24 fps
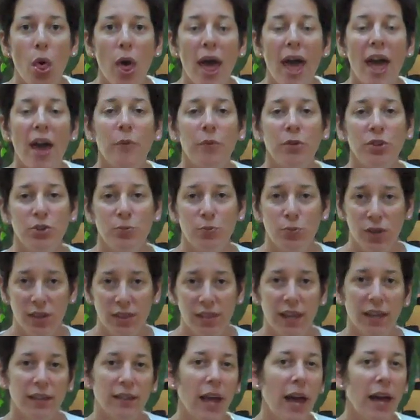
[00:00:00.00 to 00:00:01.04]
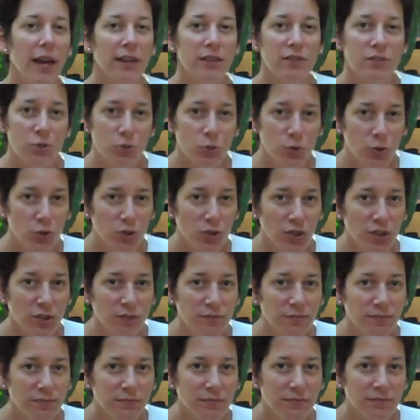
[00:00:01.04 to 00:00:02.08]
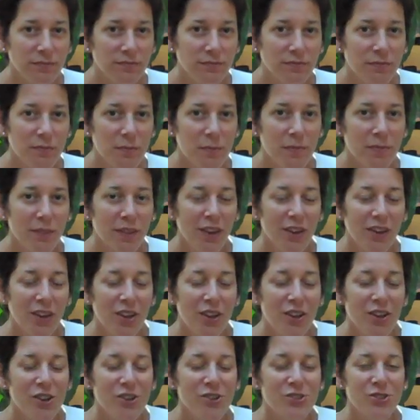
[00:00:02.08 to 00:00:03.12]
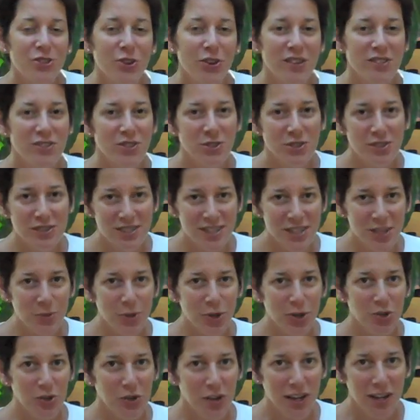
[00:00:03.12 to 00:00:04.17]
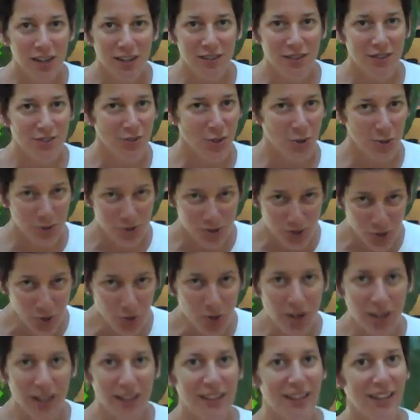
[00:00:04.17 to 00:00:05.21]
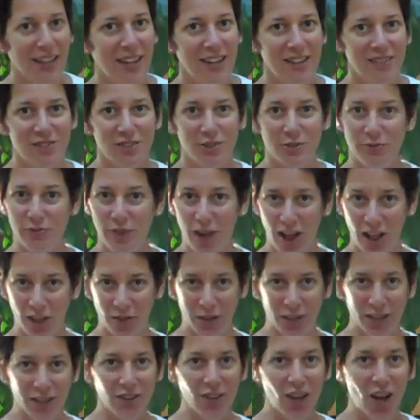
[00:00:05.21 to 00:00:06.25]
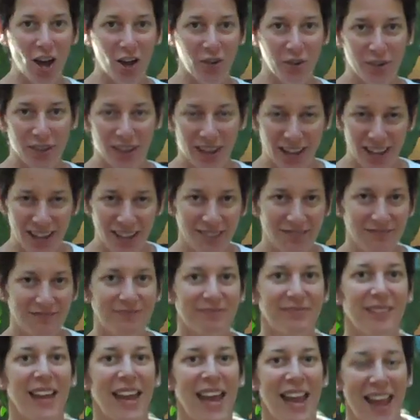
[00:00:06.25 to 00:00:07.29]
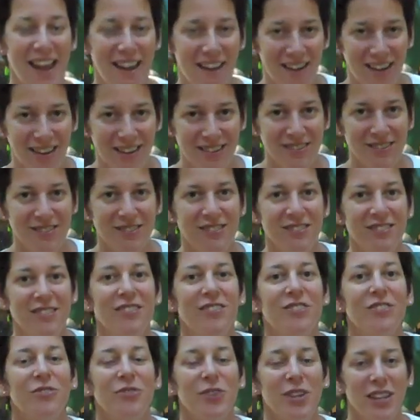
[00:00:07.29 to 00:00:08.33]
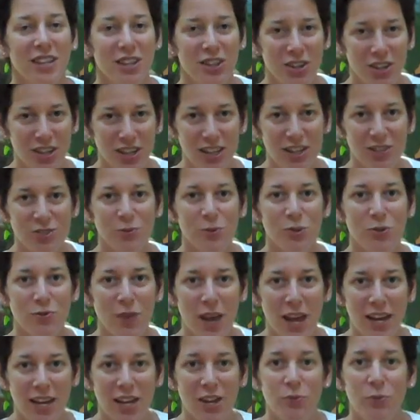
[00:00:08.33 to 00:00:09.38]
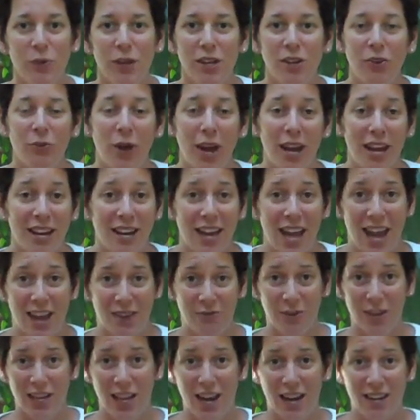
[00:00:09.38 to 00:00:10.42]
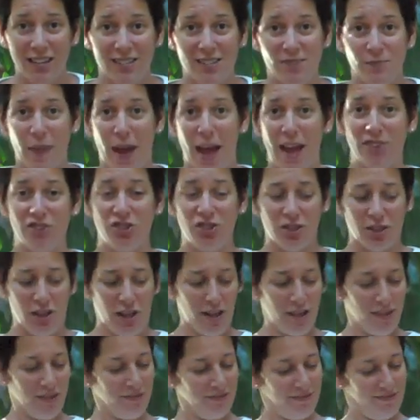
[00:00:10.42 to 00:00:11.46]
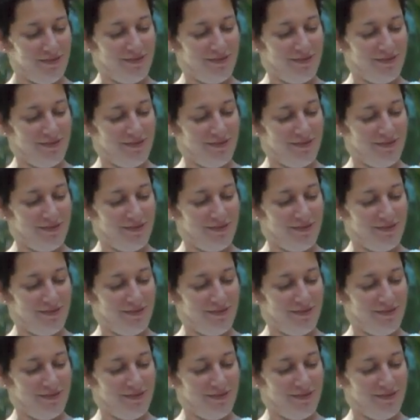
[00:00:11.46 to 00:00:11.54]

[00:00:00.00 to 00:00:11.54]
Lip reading: And when you breathe like that, it's cool. So as you can see, we're creating this whole story, and the kids are following along with it. And when the cookies were ready, we went and we got a spatula.